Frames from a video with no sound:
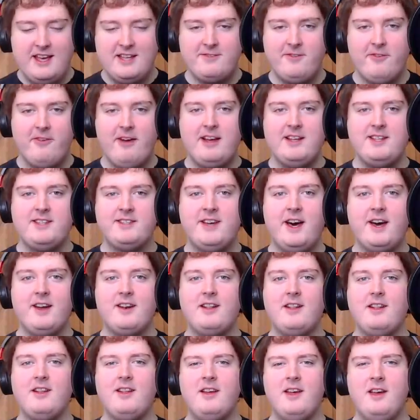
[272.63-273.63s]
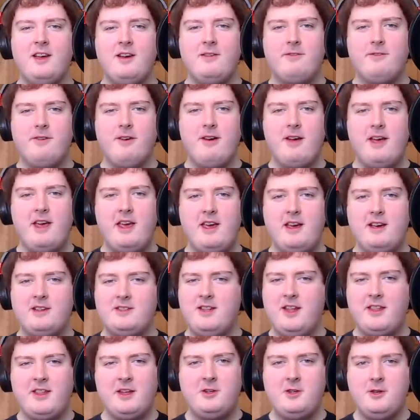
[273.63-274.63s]
very subtle, it's
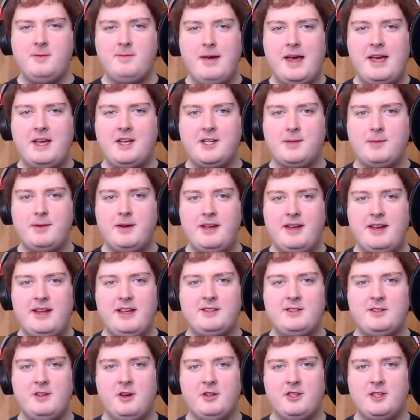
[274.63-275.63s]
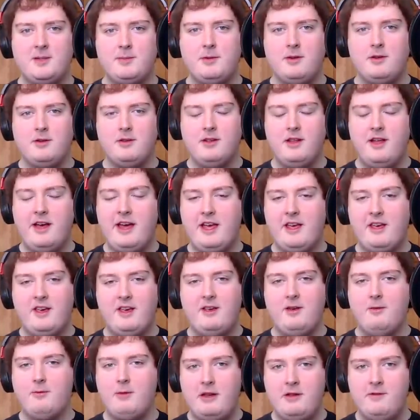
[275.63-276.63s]
nothing too major, but it is noticeable
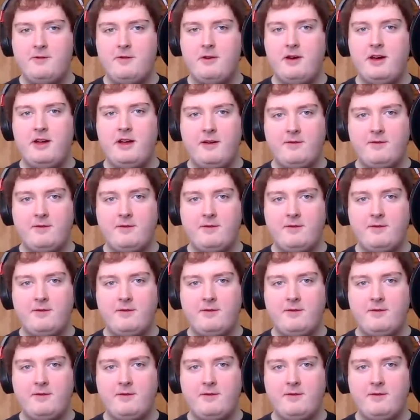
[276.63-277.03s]
when you view it enough